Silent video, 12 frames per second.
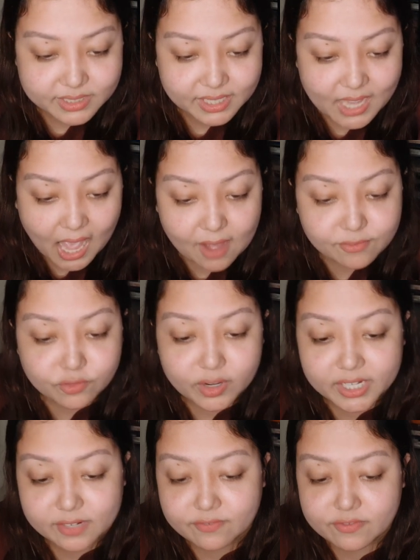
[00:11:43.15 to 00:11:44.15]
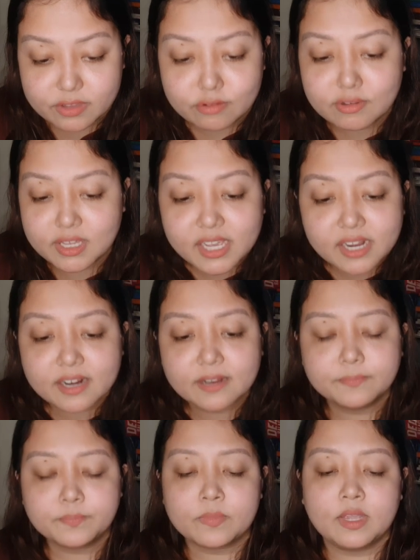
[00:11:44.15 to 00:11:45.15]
I have quite a few here.